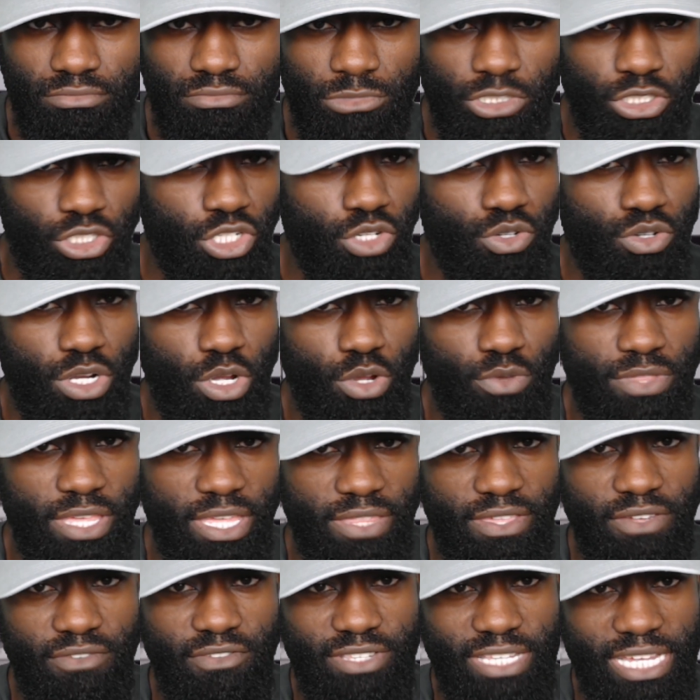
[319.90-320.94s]
did you know
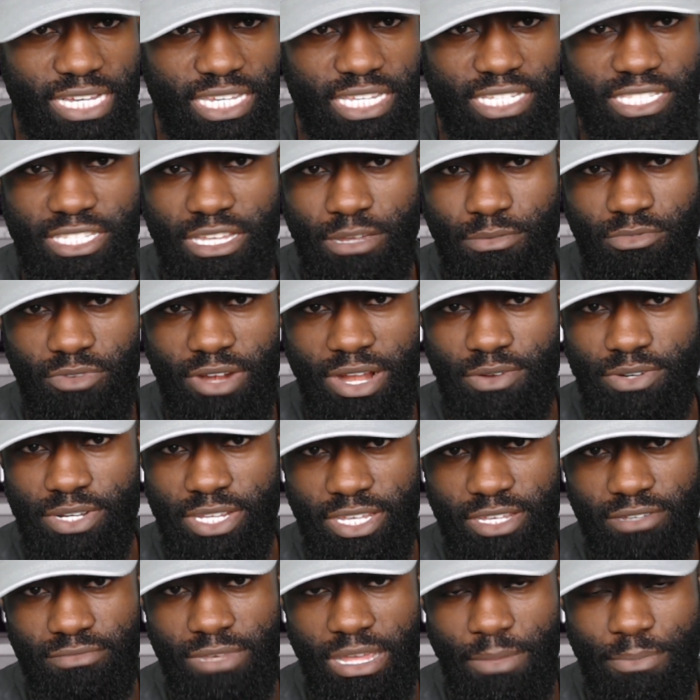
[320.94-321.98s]
that there was actually some around here?